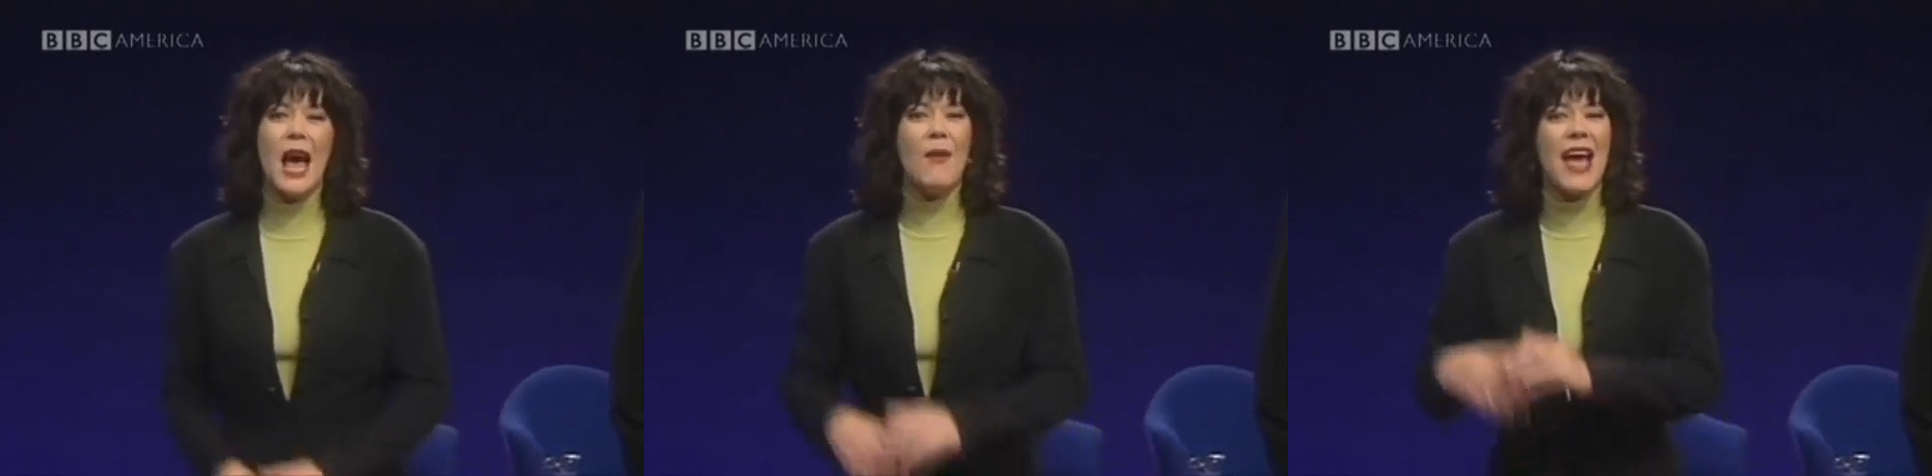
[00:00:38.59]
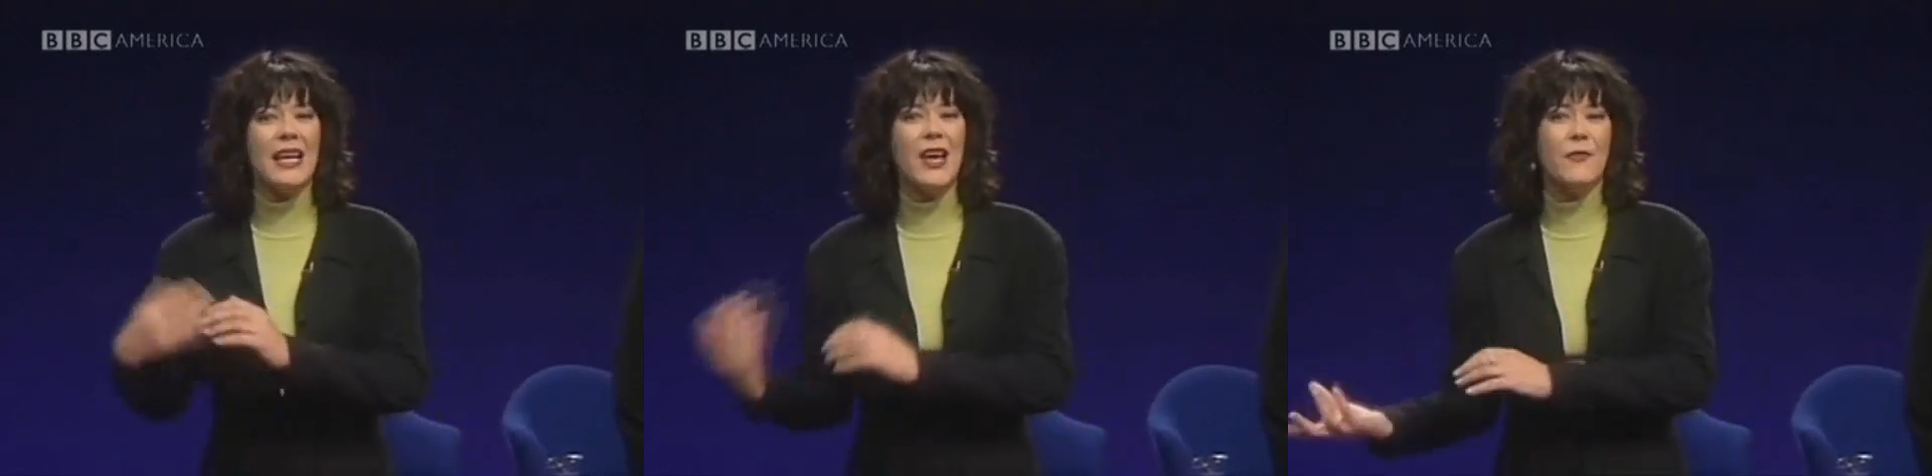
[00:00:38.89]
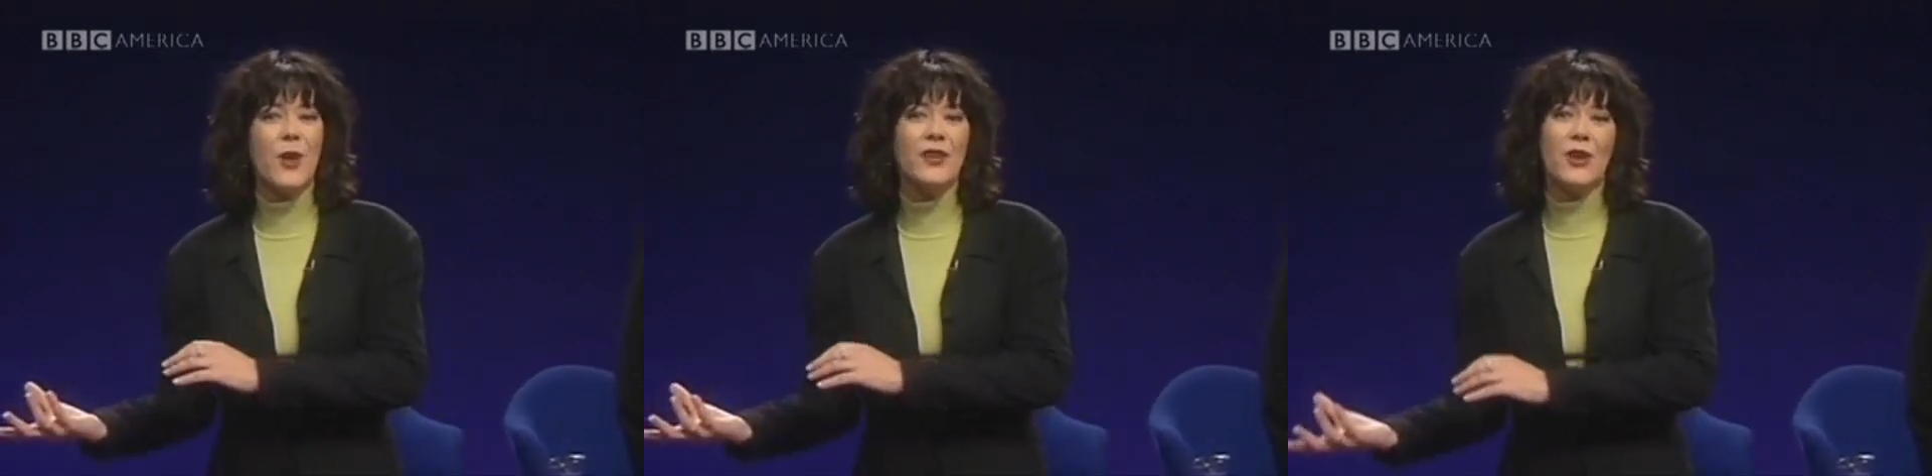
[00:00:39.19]
Now I
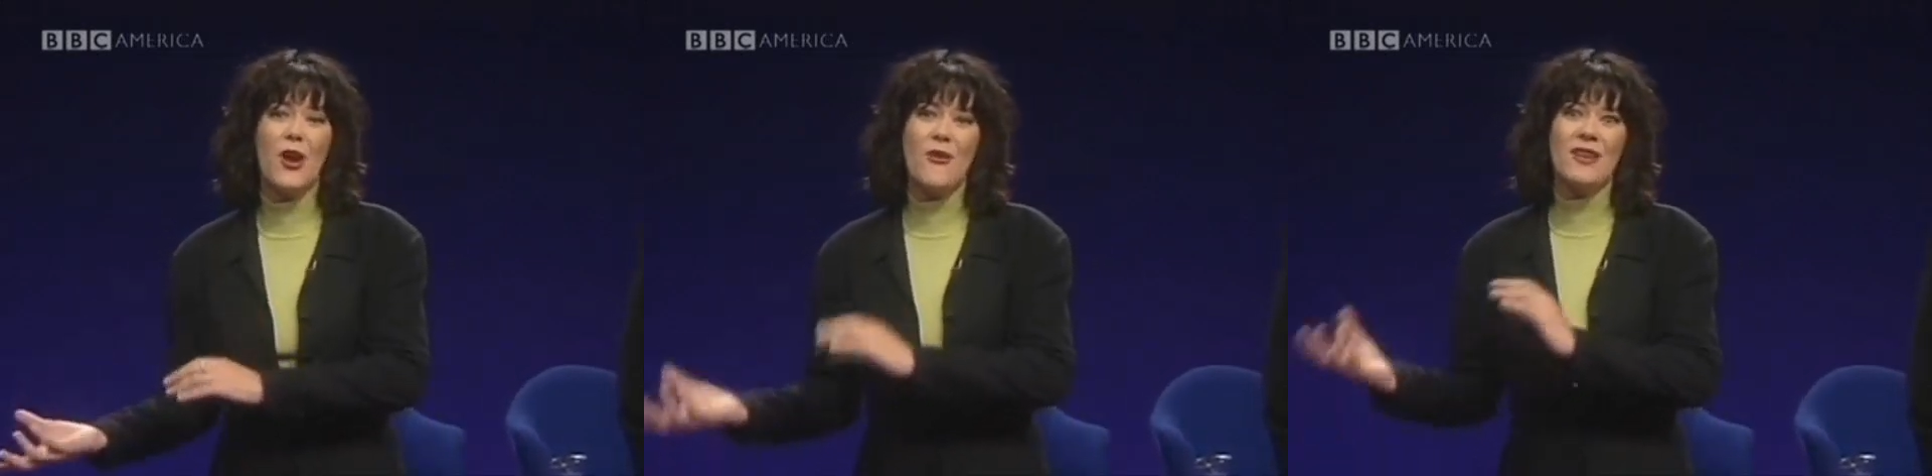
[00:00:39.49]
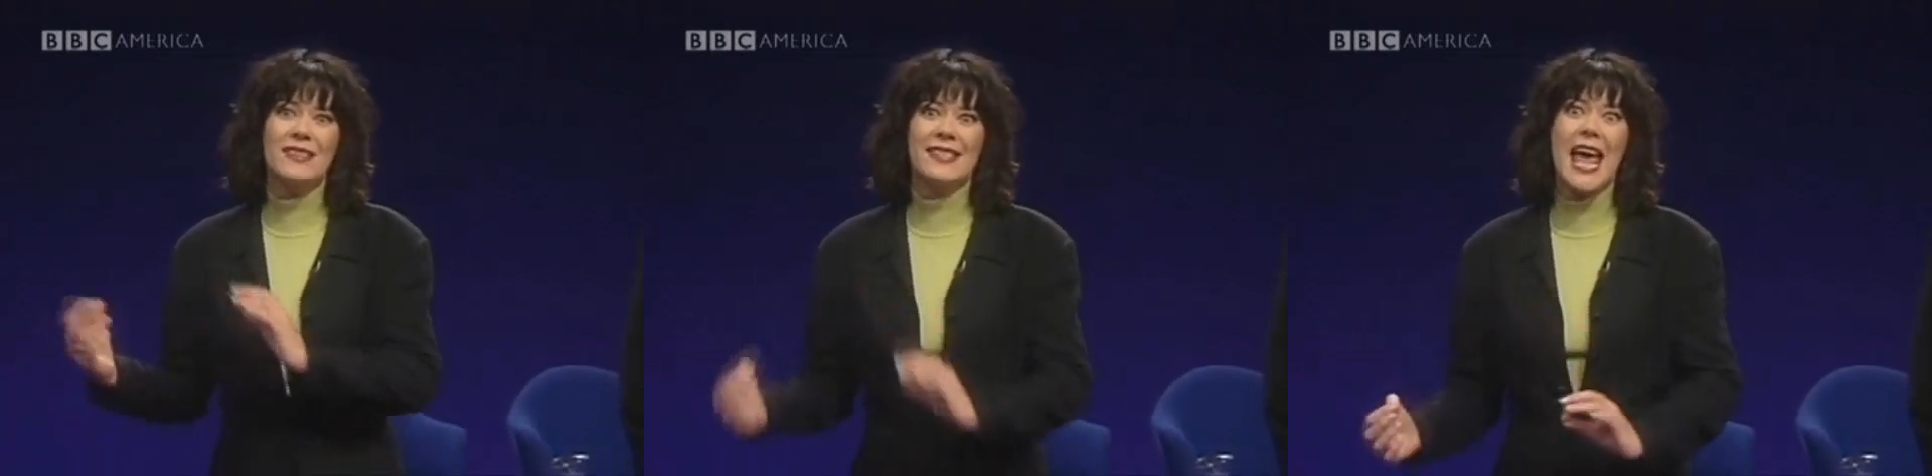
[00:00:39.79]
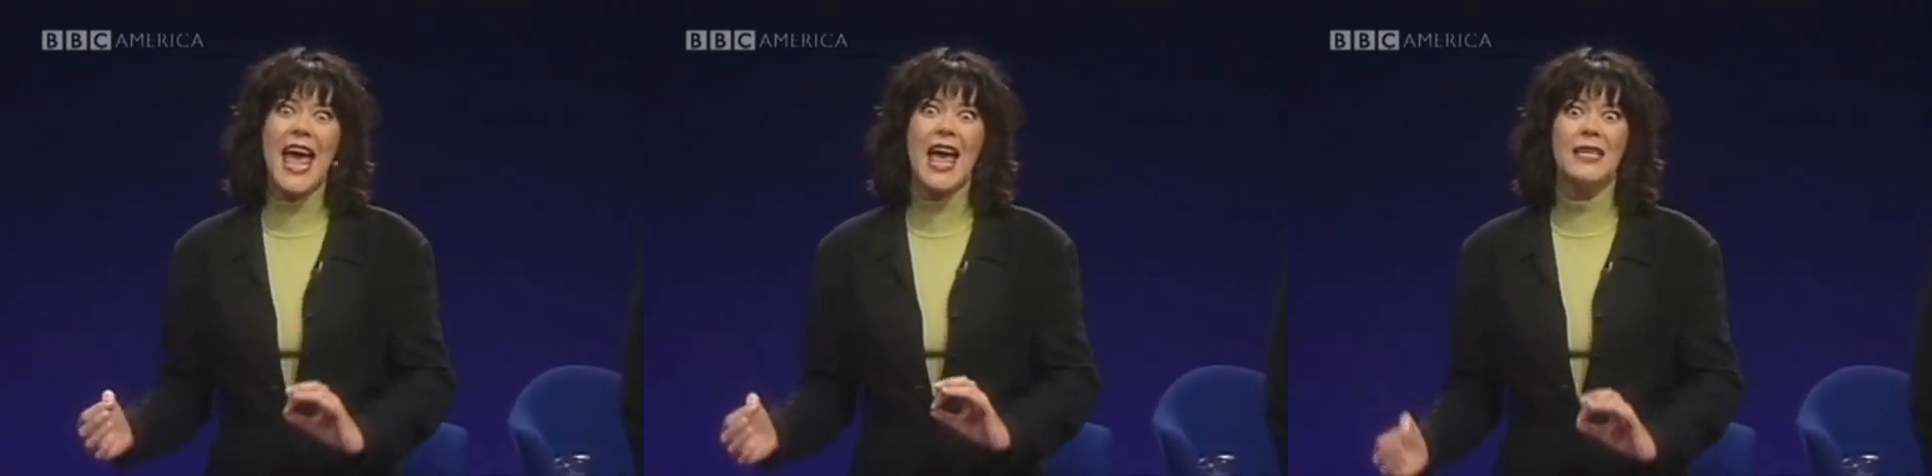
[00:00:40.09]
live with her
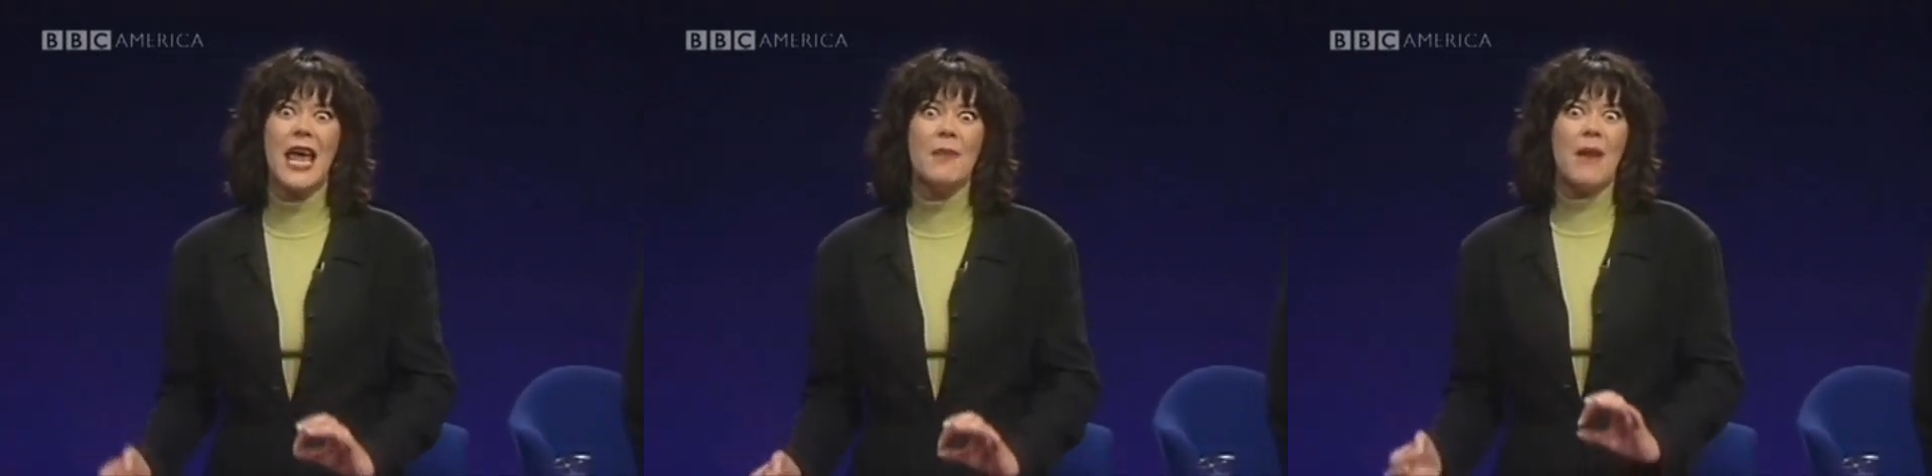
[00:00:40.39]
instead,